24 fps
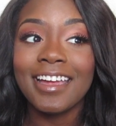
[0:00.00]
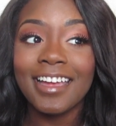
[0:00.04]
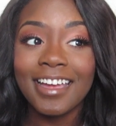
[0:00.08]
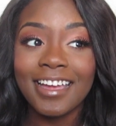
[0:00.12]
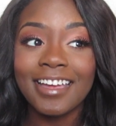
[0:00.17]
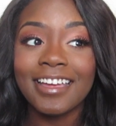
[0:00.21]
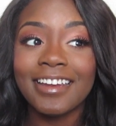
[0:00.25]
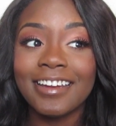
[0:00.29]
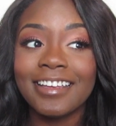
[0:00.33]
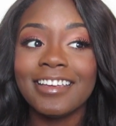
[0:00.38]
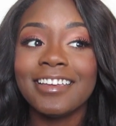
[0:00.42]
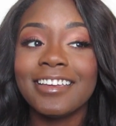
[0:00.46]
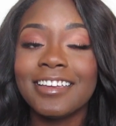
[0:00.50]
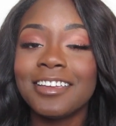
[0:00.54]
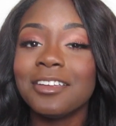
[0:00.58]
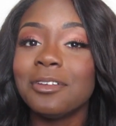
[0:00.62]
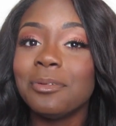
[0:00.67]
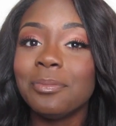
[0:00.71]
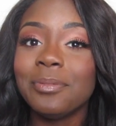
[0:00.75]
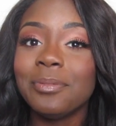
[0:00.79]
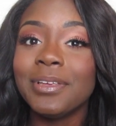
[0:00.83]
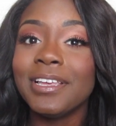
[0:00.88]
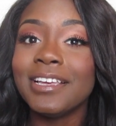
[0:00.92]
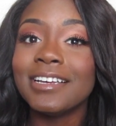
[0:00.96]
and it
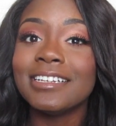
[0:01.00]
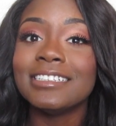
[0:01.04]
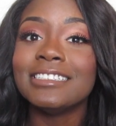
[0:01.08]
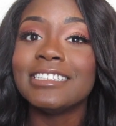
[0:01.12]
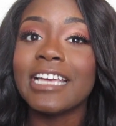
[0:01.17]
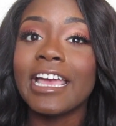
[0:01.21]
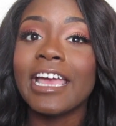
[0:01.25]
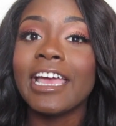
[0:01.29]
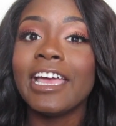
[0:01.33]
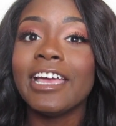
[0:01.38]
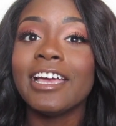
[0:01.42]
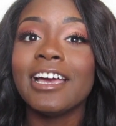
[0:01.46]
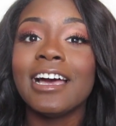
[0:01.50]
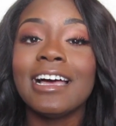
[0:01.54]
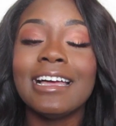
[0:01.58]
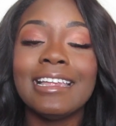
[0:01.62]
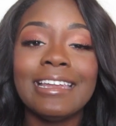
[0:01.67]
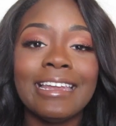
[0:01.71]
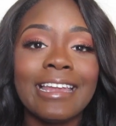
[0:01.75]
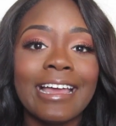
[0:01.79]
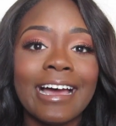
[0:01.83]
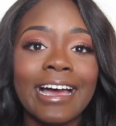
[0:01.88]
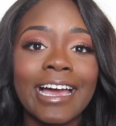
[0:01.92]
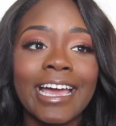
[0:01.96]
could be a day, a
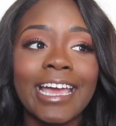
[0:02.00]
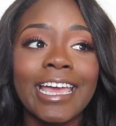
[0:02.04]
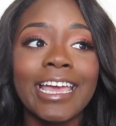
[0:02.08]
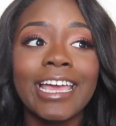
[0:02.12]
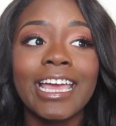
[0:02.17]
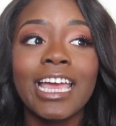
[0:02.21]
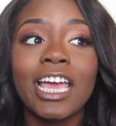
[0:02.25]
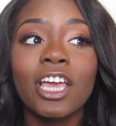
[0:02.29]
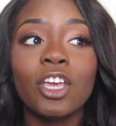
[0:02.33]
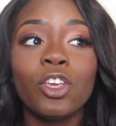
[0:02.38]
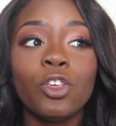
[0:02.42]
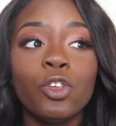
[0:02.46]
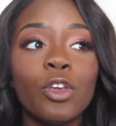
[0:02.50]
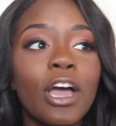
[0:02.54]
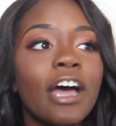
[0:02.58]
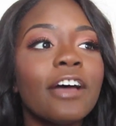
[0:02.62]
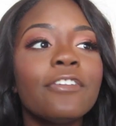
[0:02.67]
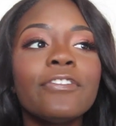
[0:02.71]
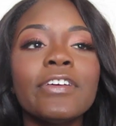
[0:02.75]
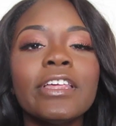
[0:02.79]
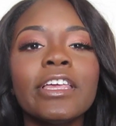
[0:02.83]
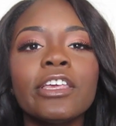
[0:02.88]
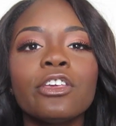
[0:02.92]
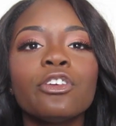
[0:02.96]
night. I
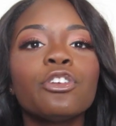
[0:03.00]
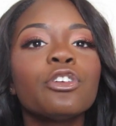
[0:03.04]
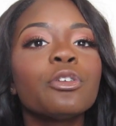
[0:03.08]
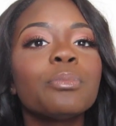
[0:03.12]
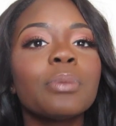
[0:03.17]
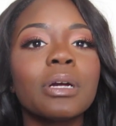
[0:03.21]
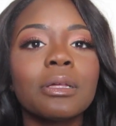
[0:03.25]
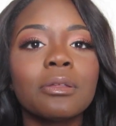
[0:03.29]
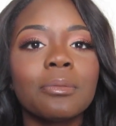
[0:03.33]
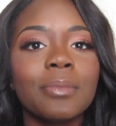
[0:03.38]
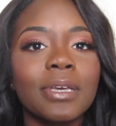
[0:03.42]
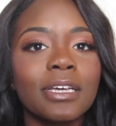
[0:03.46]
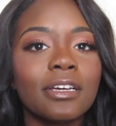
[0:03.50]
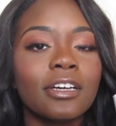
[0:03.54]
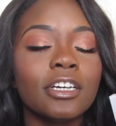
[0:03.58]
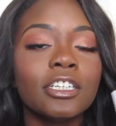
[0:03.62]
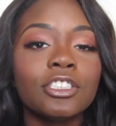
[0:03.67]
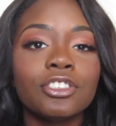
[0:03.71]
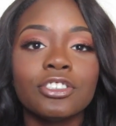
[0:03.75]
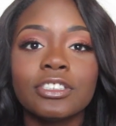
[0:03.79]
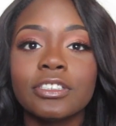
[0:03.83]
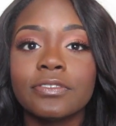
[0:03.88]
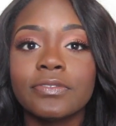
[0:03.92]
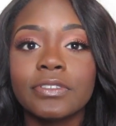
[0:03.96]
feel like you could probably make
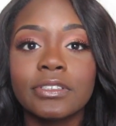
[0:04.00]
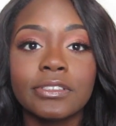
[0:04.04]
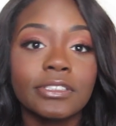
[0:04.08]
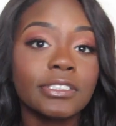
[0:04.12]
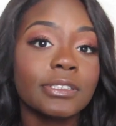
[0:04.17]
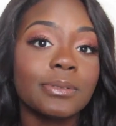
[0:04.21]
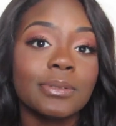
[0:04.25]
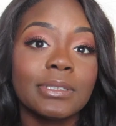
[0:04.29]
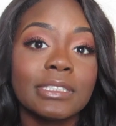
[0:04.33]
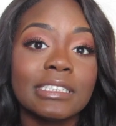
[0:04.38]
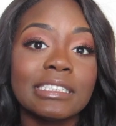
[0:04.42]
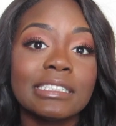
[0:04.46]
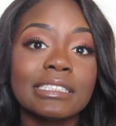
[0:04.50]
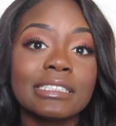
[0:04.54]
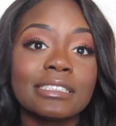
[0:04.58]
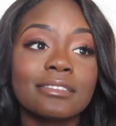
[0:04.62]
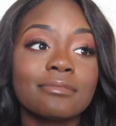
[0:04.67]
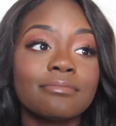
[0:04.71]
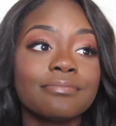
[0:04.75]
100 different looks with this.